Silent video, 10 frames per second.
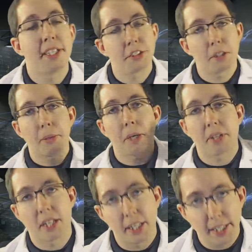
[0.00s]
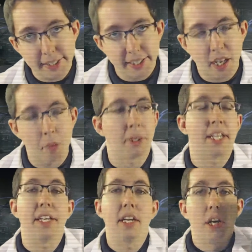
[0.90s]
because you're going to be able to collect a
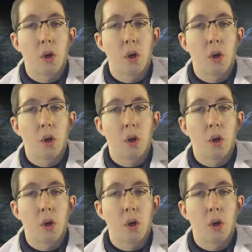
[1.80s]
company,